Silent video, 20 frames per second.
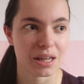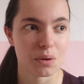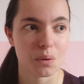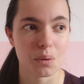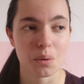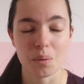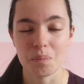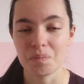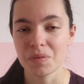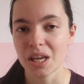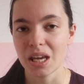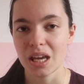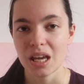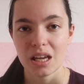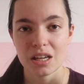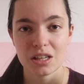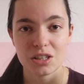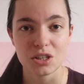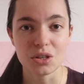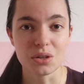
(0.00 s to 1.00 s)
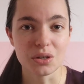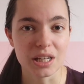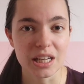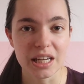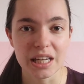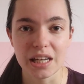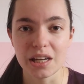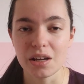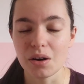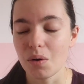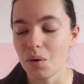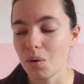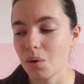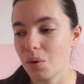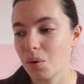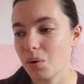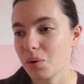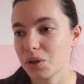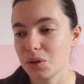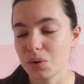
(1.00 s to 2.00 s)
your uni
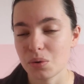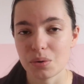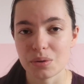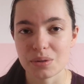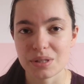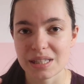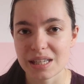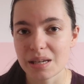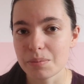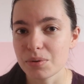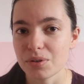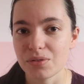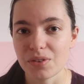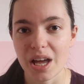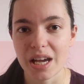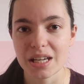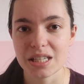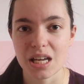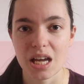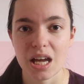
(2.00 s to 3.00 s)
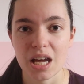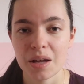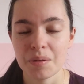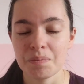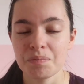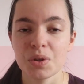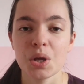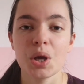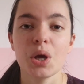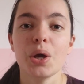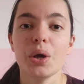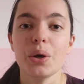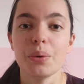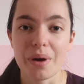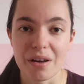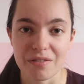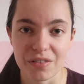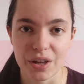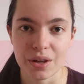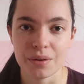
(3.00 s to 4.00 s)
or your SCITT provider,
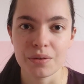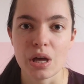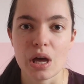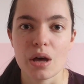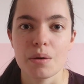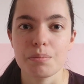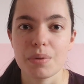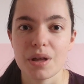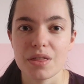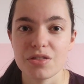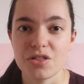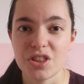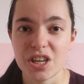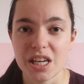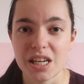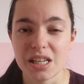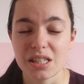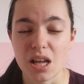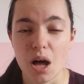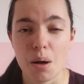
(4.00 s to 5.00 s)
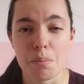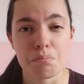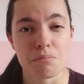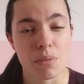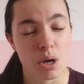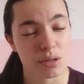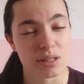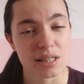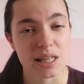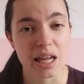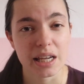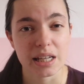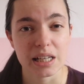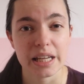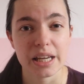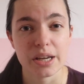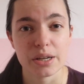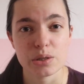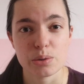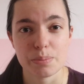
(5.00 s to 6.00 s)
whoever, but these are most
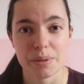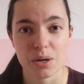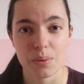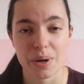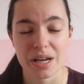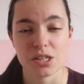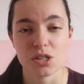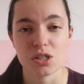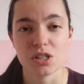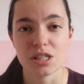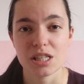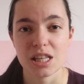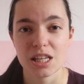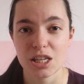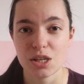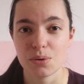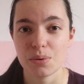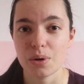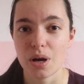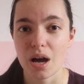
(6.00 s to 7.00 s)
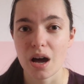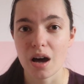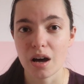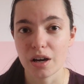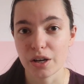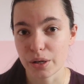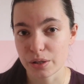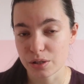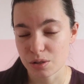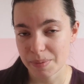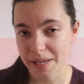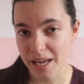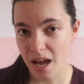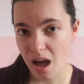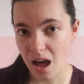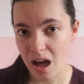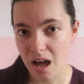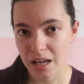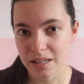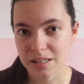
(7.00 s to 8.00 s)
likely going to be questions that you are going to be
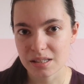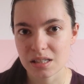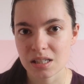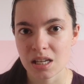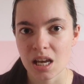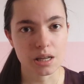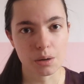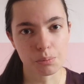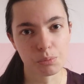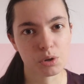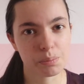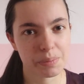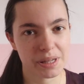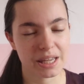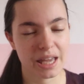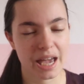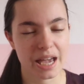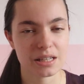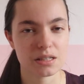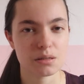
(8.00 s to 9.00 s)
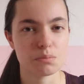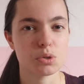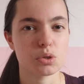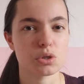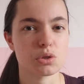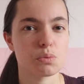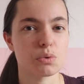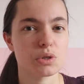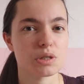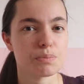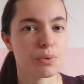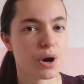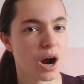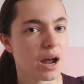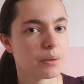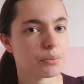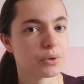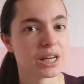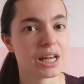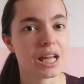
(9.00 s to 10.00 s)
asked. Some will be catered more towards
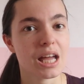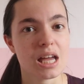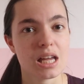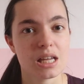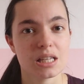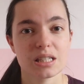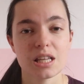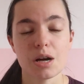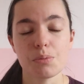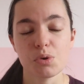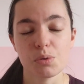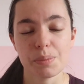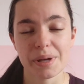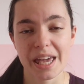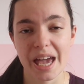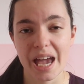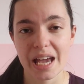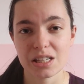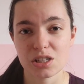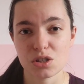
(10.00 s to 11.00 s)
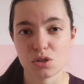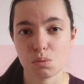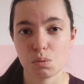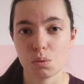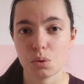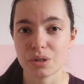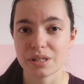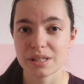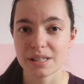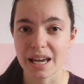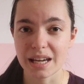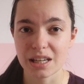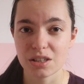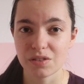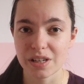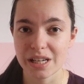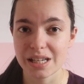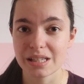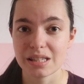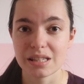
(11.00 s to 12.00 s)
primary, some will be catered towards
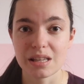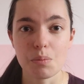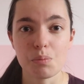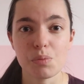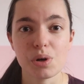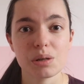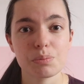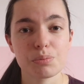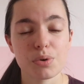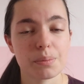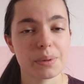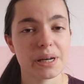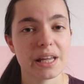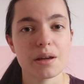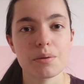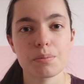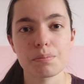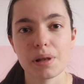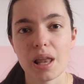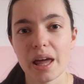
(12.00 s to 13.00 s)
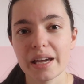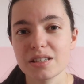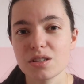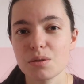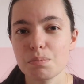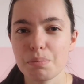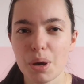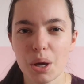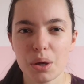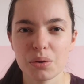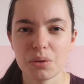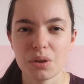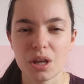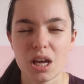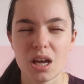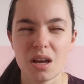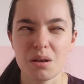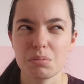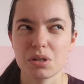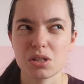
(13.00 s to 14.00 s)
secondary, some will probably apply to both,
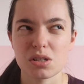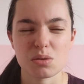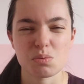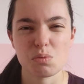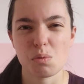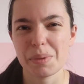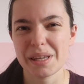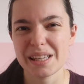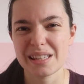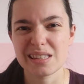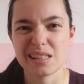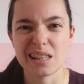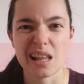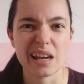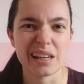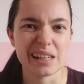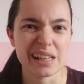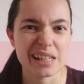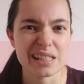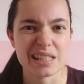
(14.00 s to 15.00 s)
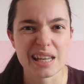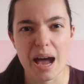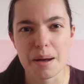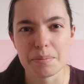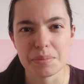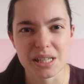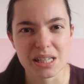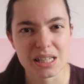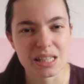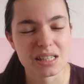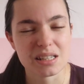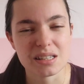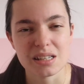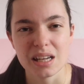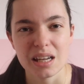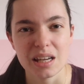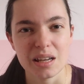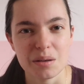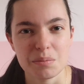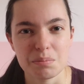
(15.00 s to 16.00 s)
but just will be slightly adapted
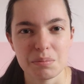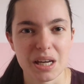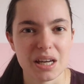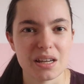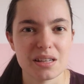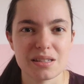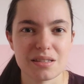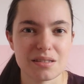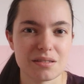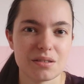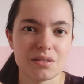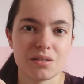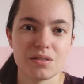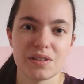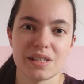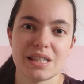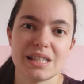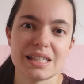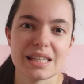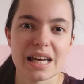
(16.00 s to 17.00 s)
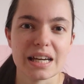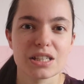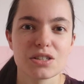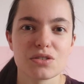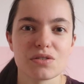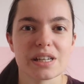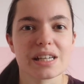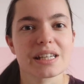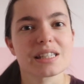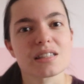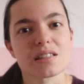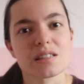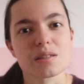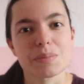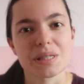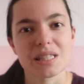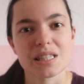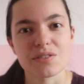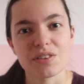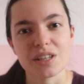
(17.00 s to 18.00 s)
because obviously secondary is a
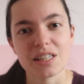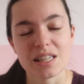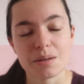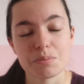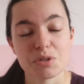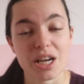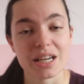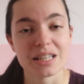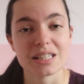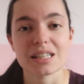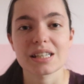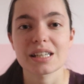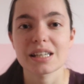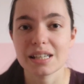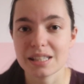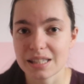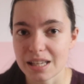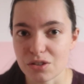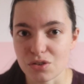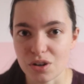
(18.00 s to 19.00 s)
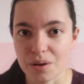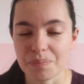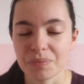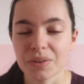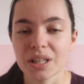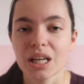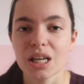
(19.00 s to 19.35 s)
specific subject, etc.